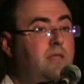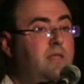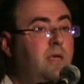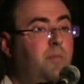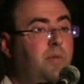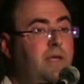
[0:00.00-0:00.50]

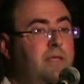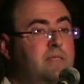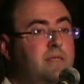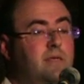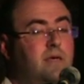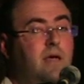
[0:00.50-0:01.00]
templates.
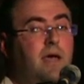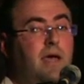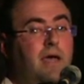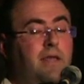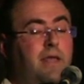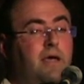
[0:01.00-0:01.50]

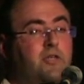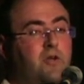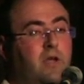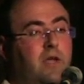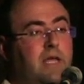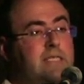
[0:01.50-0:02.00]
And
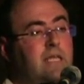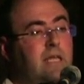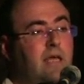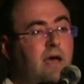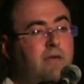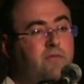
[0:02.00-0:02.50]
actually,
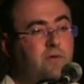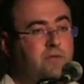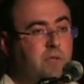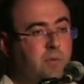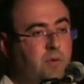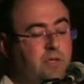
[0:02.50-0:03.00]
recently I've
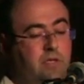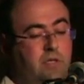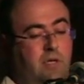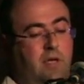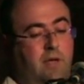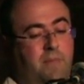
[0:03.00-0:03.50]
contributed
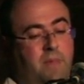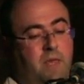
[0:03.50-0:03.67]
a